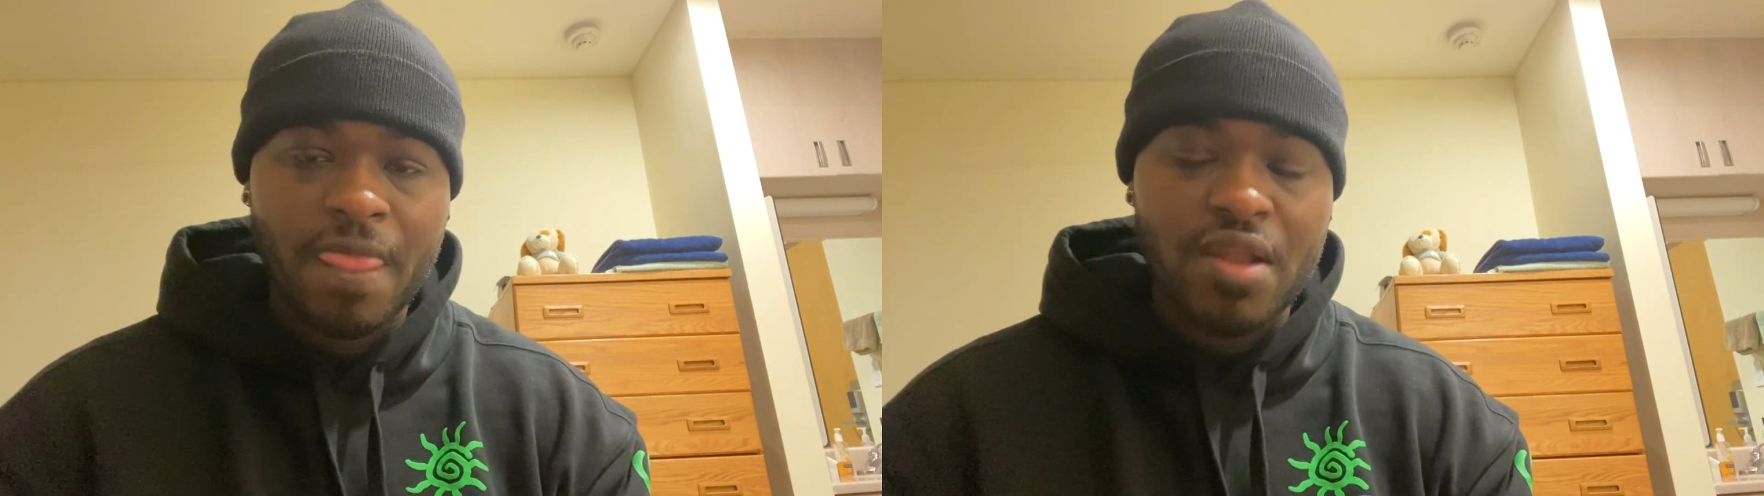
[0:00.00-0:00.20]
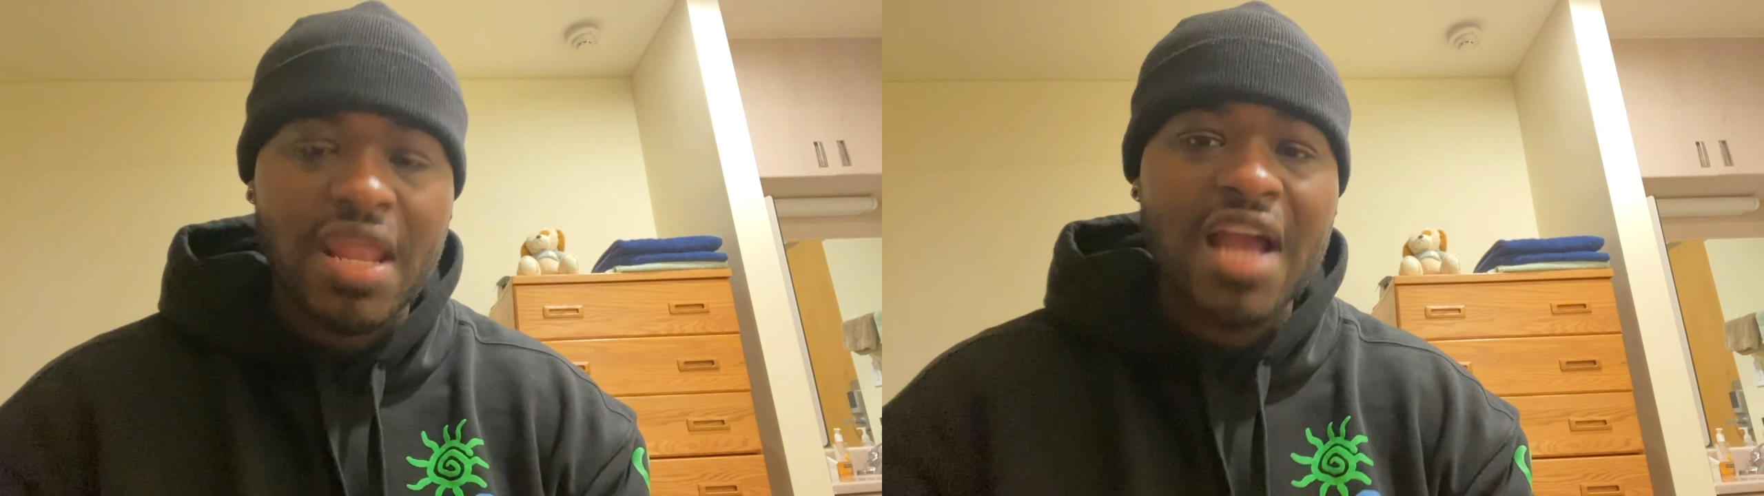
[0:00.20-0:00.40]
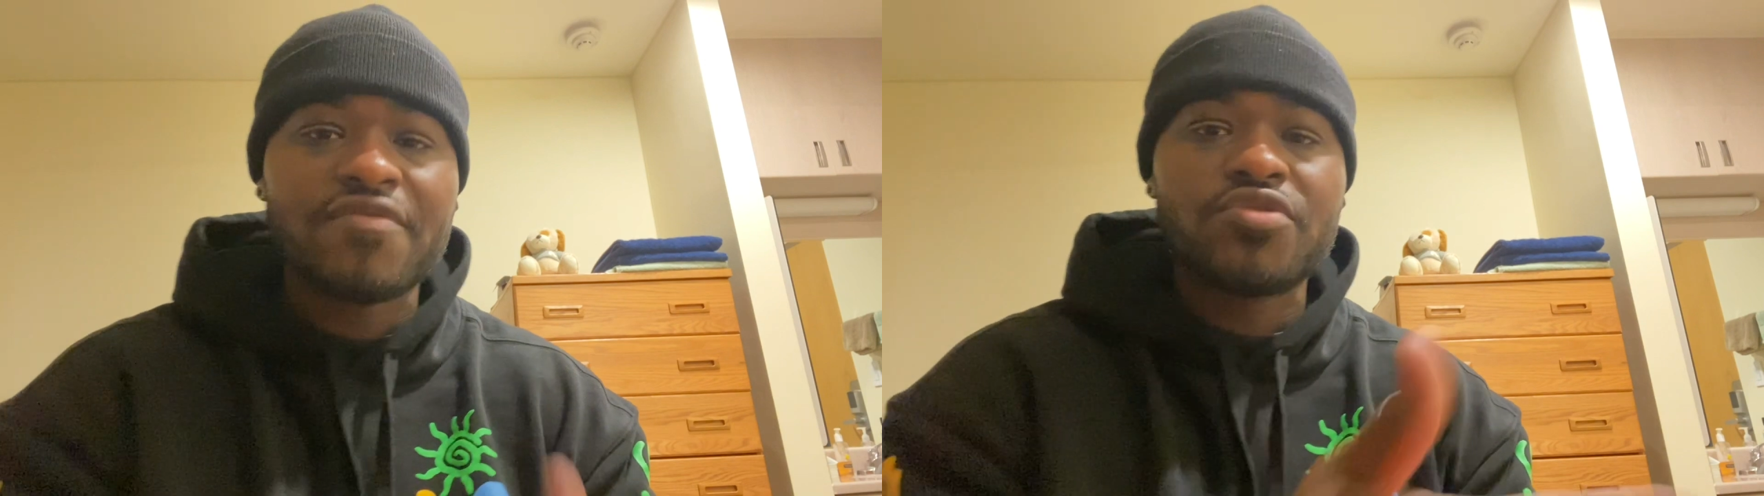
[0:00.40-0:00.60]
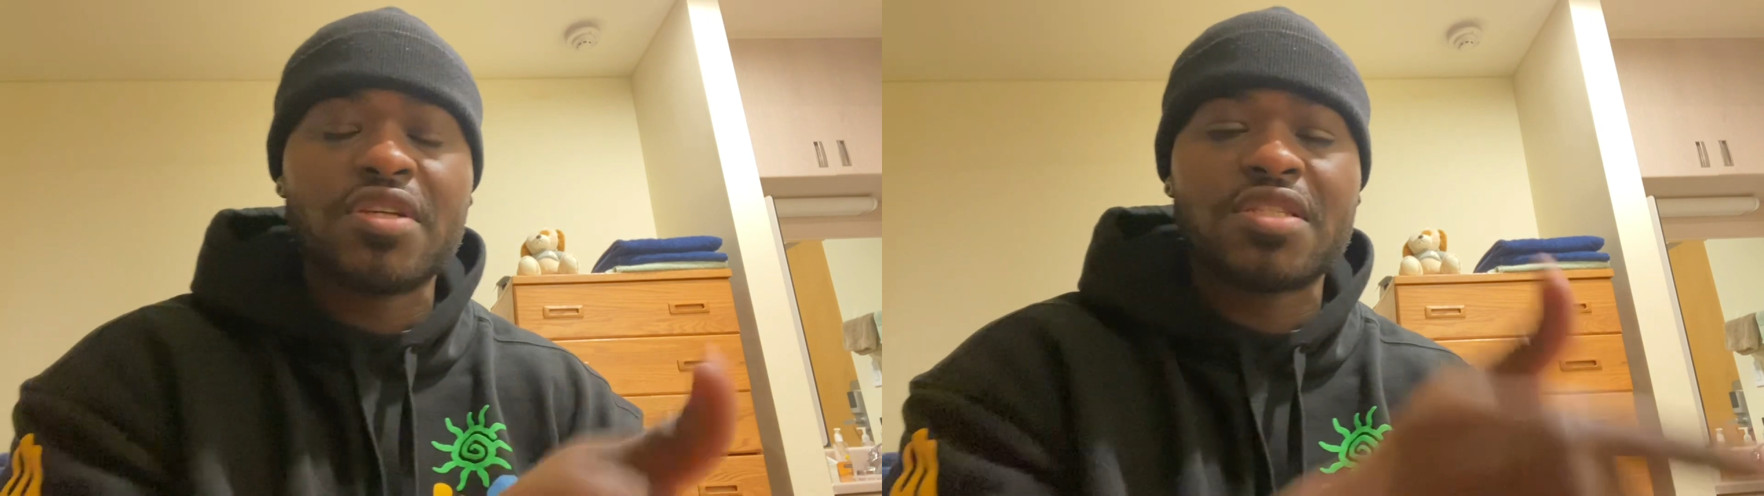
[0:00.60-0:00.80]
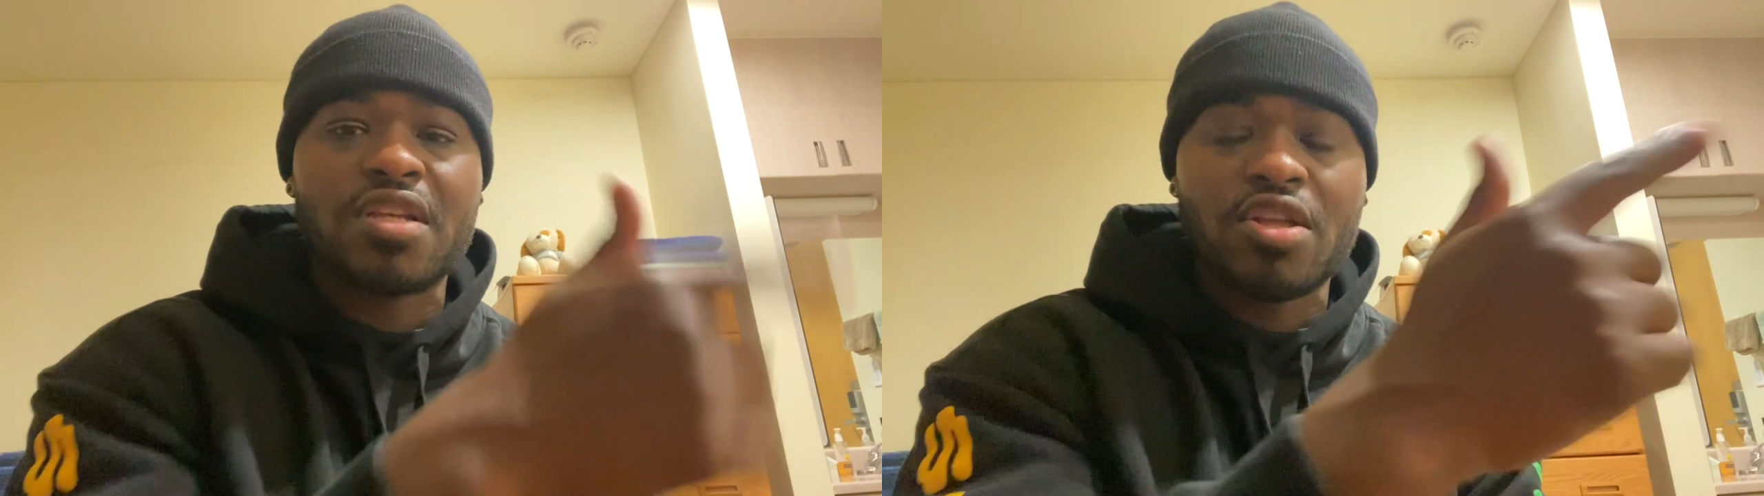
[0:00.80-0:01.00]
Lack of
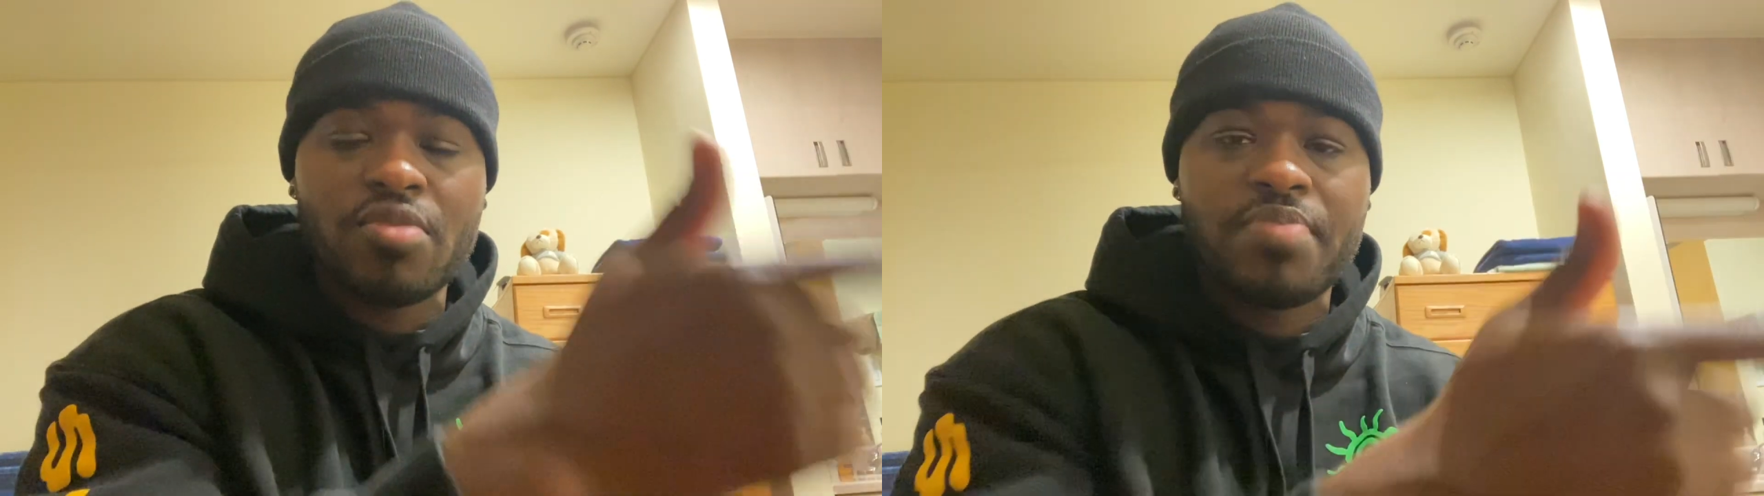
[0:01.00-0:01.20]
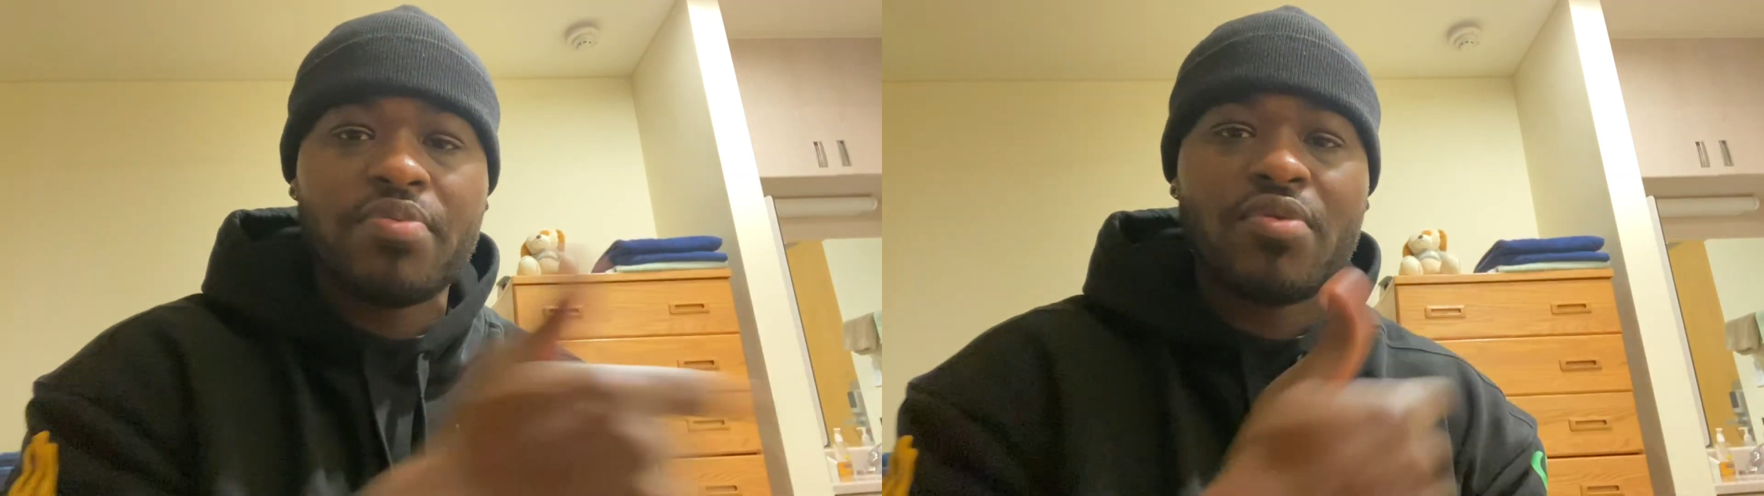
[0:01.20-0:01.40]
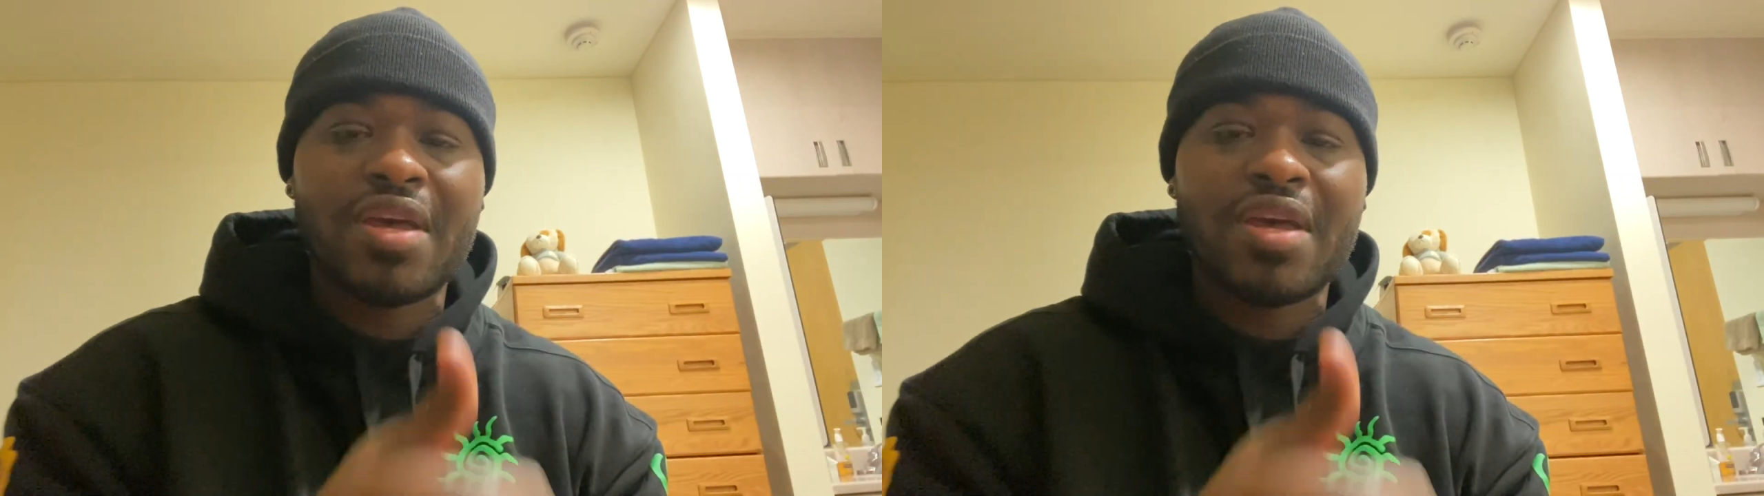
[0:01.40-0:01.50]
trust in other people